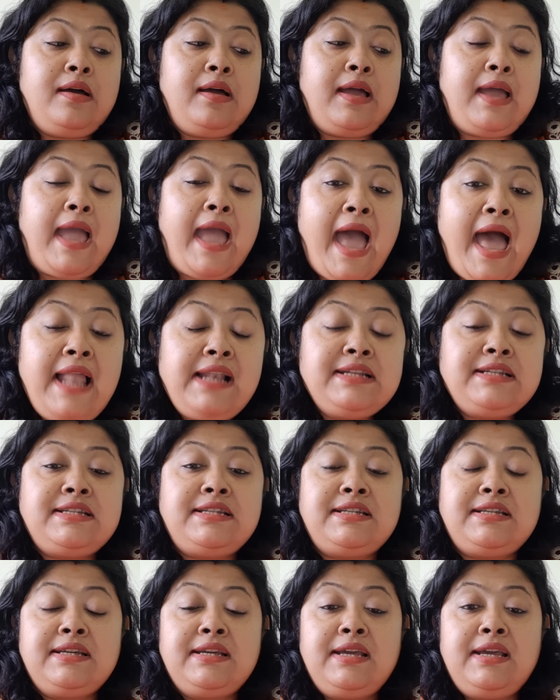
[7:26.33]

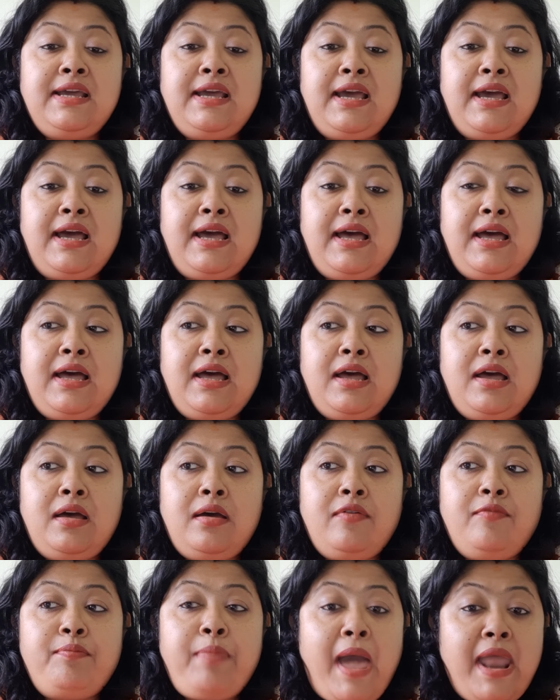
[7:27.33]
health
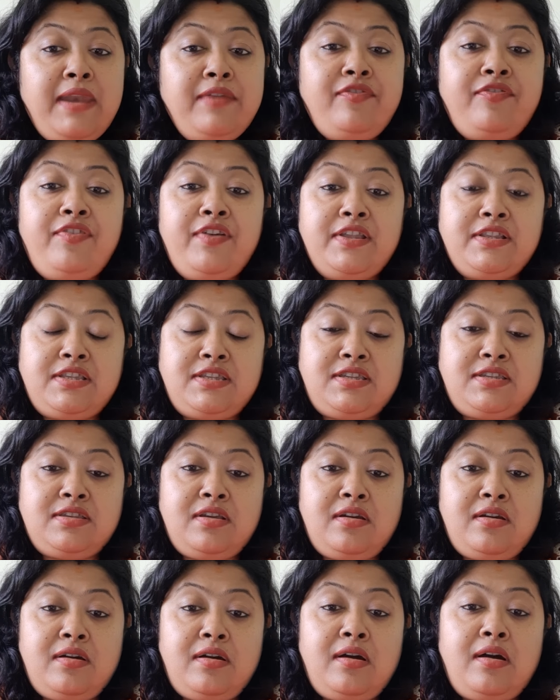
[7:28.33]
benefits
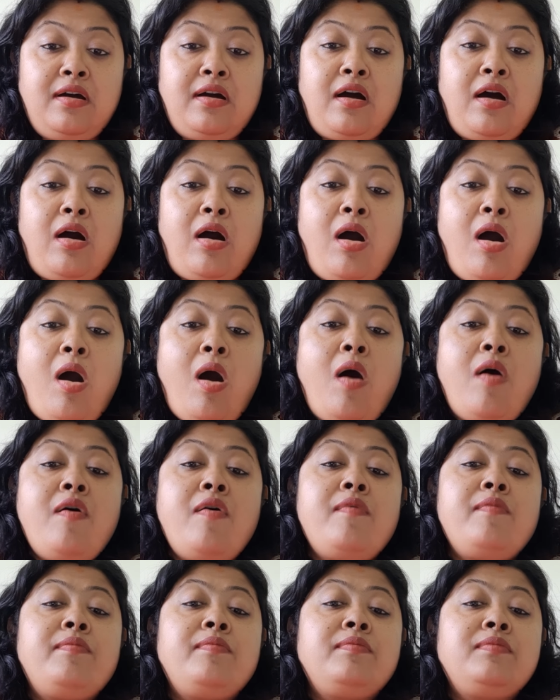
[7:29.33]

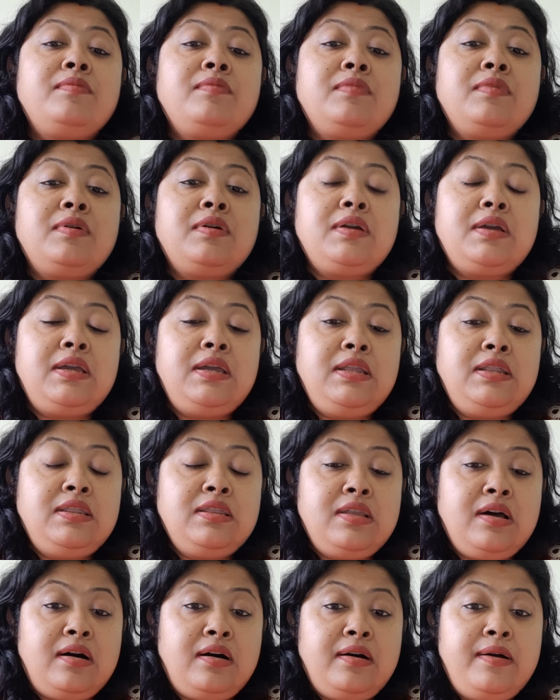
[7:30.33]
are
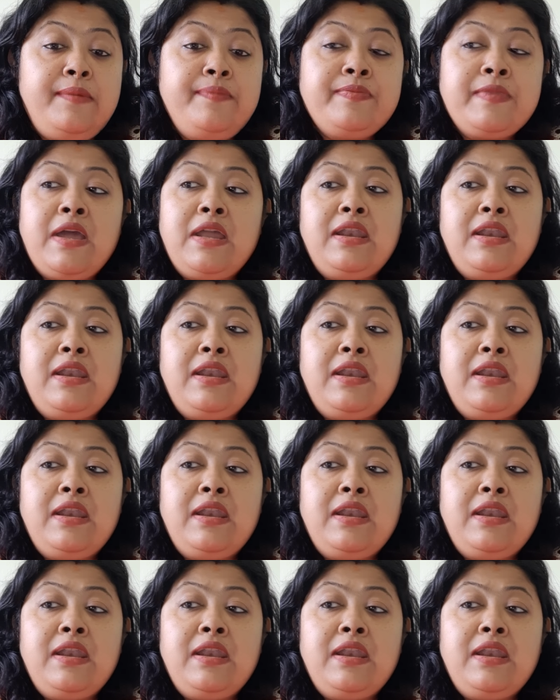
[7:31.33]
in the.